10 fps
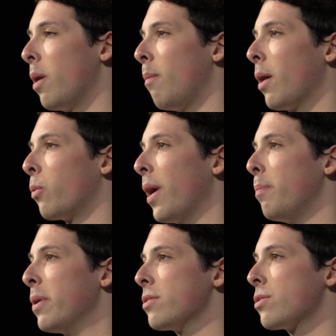When my
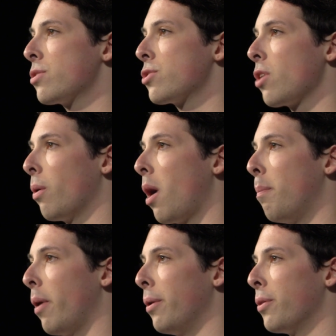rapist showed
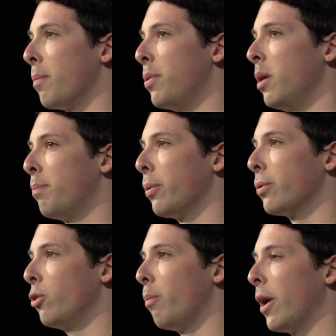up under the
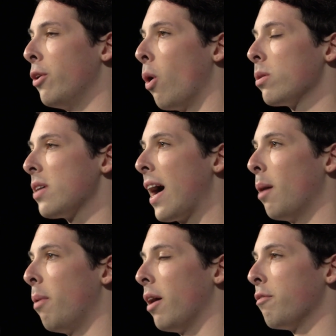People You May Know
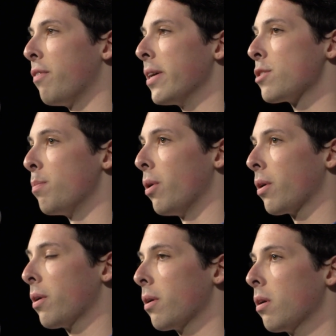tab on
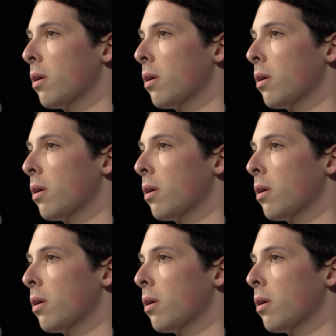Facebook,